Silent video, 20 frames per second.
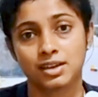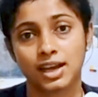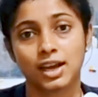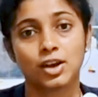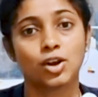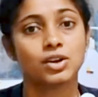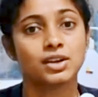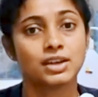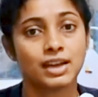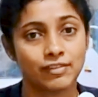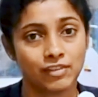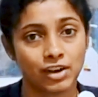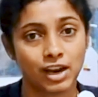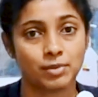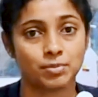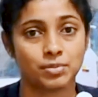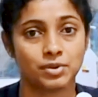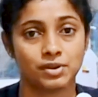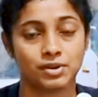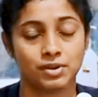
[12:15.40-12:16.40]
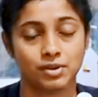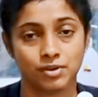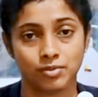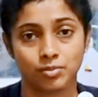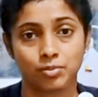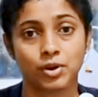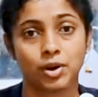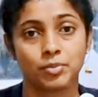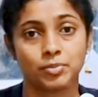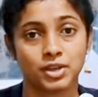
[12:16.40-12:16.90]
cannot
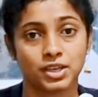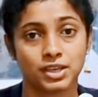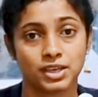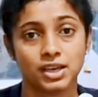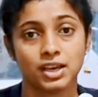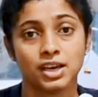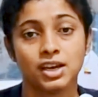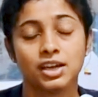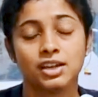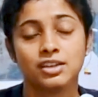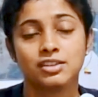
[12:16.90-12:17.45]
develop properly.